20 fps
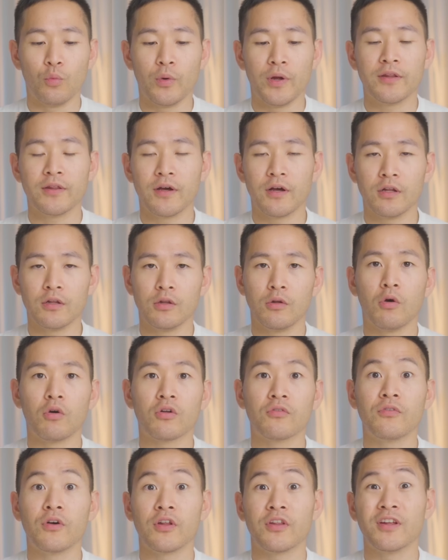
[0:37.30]
with a
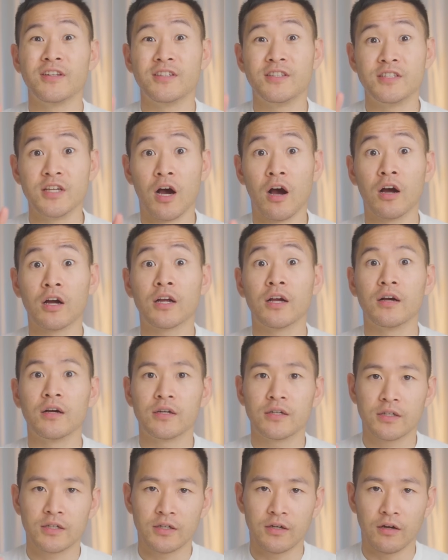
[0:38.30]
lot of other darker
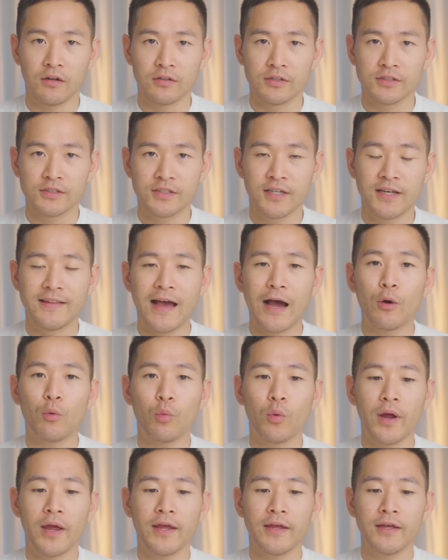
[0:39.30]
colors. That
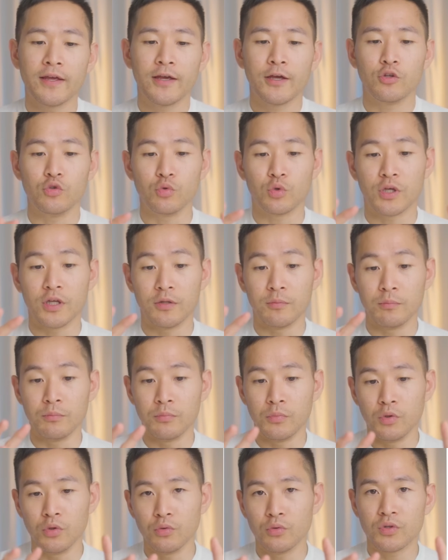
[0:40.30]
way you
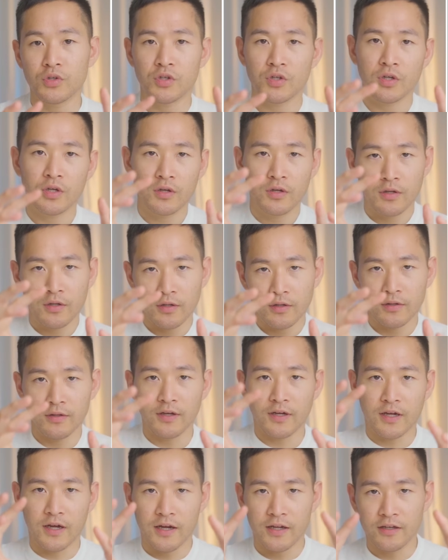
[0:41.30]
can mute
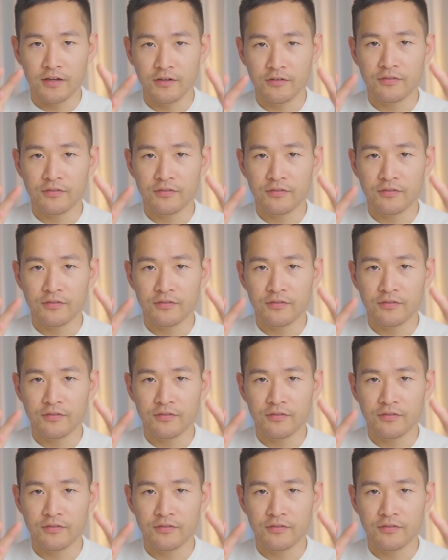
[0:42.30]
the kind